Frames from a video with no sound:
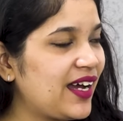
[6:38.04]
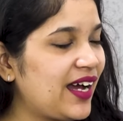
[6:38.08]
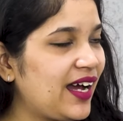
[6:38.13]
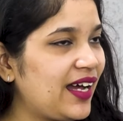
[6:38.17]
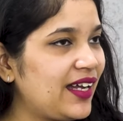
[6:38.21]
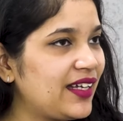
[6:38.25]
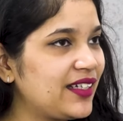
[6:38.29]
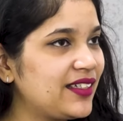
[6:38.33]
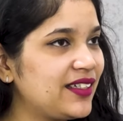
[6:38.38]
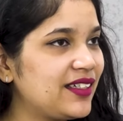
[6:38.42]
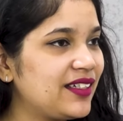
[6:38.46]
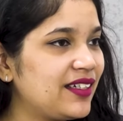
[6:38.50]

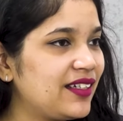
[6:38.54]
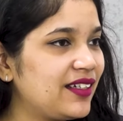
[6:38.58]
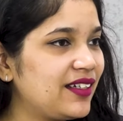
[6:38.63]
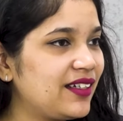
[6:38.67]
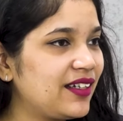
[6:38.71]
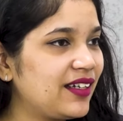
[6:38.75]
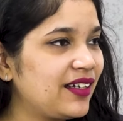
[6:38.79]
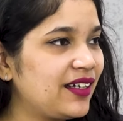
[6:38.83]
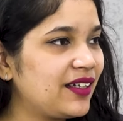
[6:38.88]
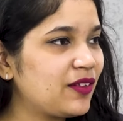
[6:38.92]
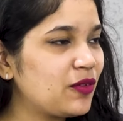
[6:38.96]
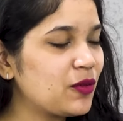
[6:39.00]
And
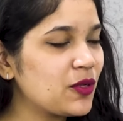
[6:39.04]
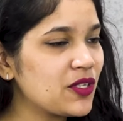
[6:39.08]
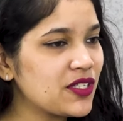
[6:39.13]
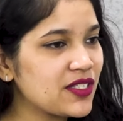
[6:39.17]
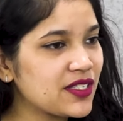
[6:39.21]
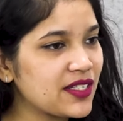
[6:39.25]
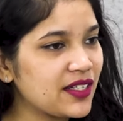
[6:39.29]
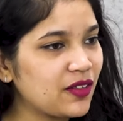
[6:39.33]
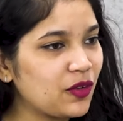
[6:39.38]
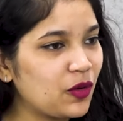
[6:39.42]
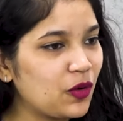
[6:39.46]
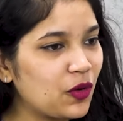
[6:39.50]
it
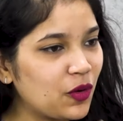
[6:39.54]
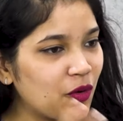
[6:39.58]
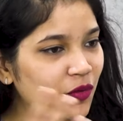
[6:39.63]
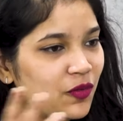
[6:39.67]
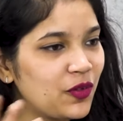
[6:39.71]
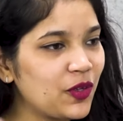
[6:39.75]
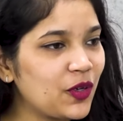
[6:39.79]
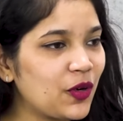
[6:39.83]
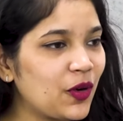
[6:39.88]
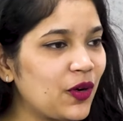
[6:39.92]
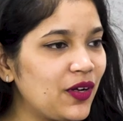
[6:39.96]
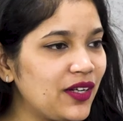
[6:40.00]
was an
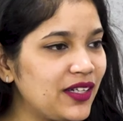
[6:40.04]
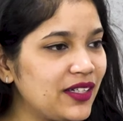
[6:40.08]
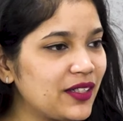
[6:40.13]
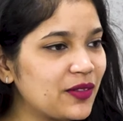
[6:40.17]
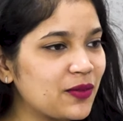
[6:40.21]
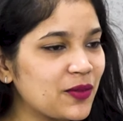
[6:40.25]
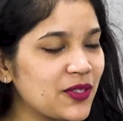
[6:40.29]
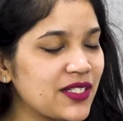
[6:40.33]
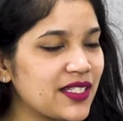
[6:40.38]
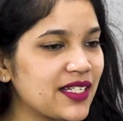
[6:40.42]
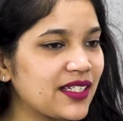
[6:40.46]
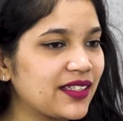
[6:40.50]
overall,
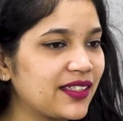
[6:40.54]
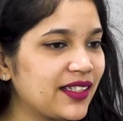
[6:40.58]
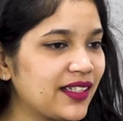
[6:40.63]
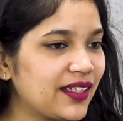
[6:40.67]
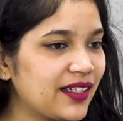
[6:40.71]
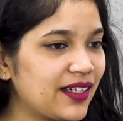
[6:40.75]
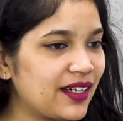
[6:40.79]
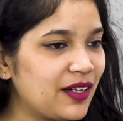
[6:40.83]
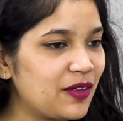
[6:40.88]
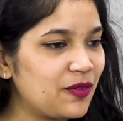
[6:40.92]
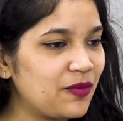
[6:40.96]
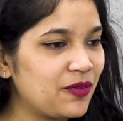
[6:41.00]
it was, I
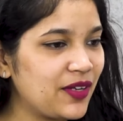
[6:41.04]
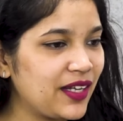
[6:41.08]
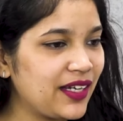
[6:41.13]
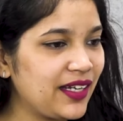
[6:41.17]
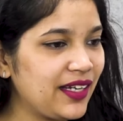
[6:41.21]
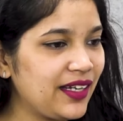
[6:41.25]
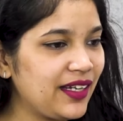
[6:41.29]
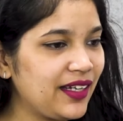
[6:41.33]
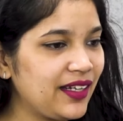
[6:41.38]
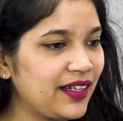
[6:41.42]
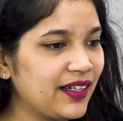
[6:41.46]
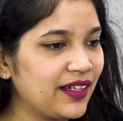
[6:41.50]
think, a
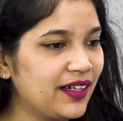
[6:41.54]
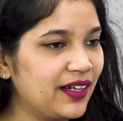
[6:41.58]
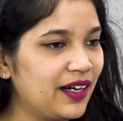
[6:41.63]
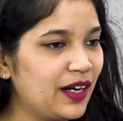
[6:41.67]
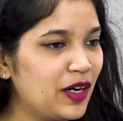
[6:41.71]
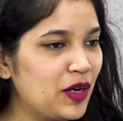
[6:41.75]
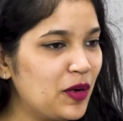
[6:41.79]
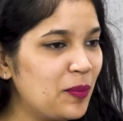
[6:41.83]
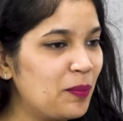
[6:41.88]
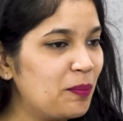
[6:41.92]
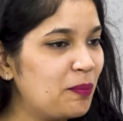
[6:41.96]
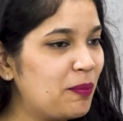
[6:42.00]
very
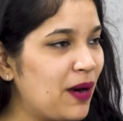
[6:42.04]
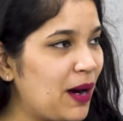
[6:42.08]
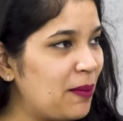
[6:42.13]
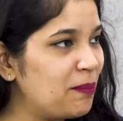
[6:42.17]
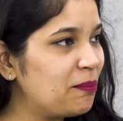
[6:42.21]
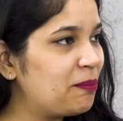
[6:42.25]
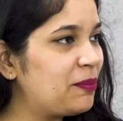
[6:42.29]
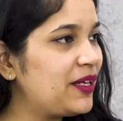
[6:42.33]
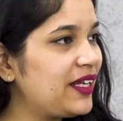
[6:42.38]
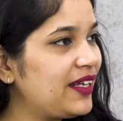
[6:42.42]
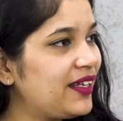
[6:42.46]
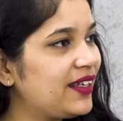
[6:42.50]

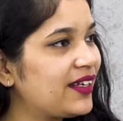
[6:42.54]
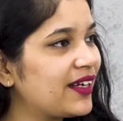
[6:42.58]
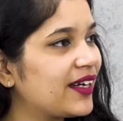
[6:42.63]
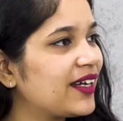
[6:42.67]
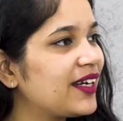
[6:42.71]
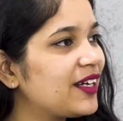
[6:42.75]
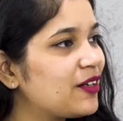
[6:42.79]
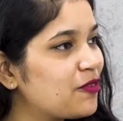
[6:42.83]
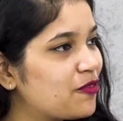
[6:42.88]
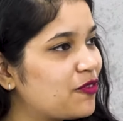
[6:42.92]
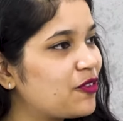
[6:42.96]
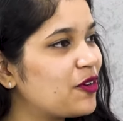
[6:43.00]
bumpy
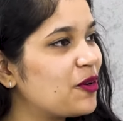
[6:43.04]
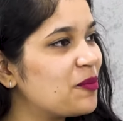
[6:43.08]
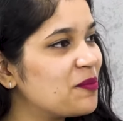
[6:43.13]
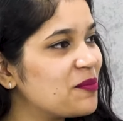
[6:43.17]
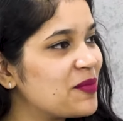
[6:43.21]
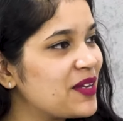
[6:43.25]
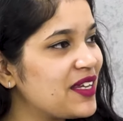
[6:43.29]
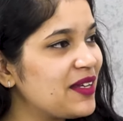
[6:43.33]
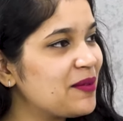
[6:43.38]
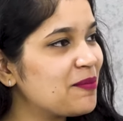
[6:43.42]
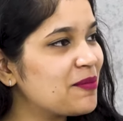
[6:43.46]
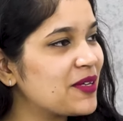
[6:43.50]
ride for
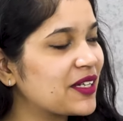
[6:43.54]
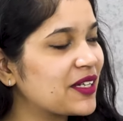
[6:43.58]
me,